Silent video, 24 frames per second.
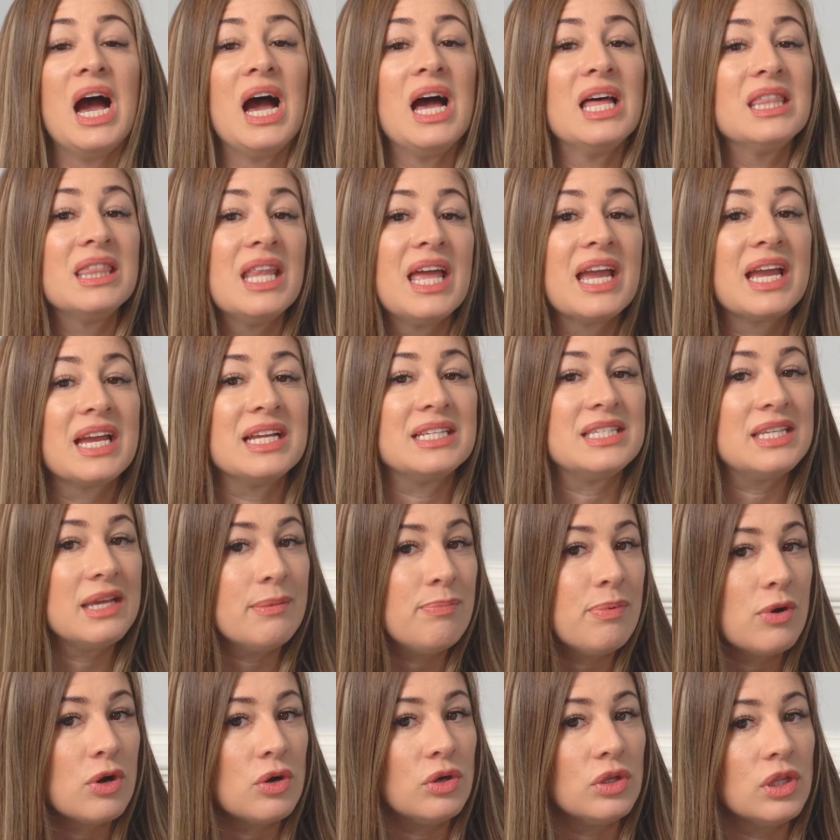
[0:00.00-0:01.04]
unlike a
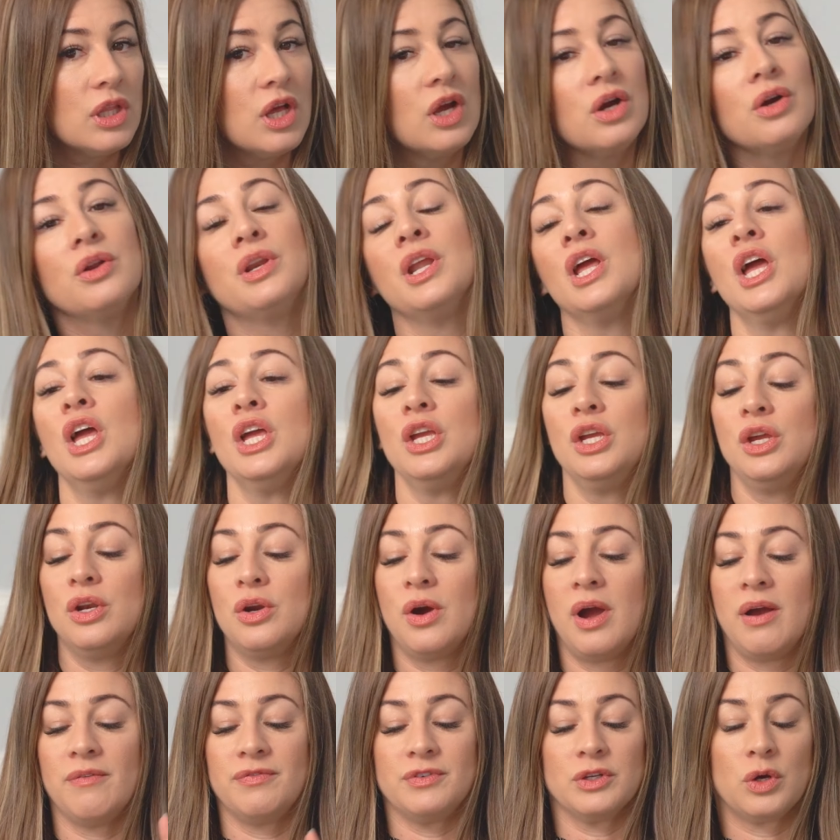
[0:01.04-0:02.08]
typical loan, you
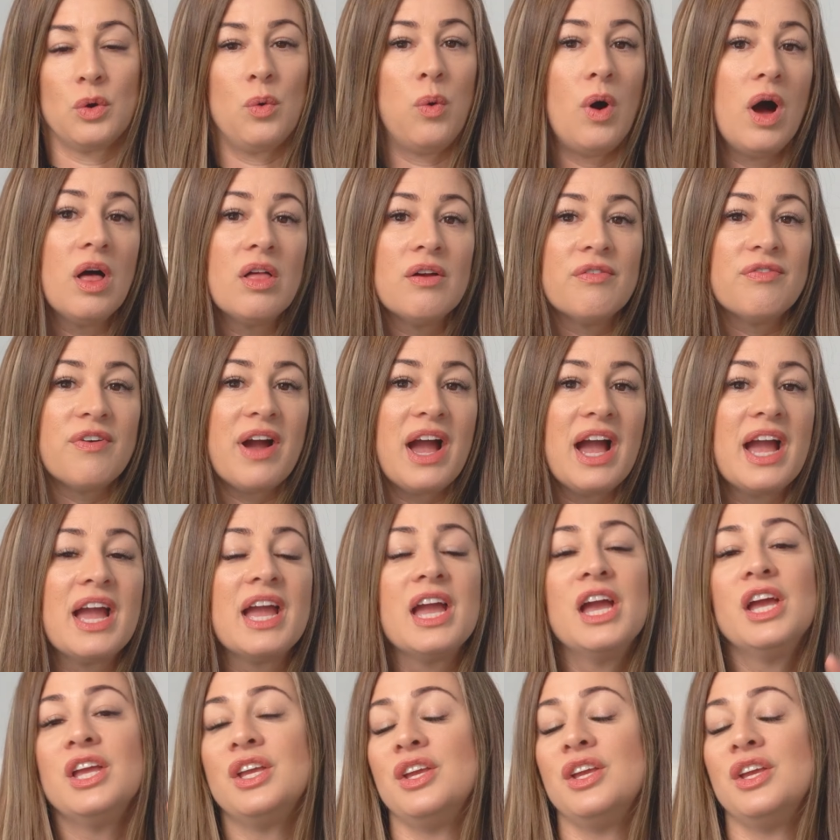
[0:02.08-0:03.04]
don't have to qualify,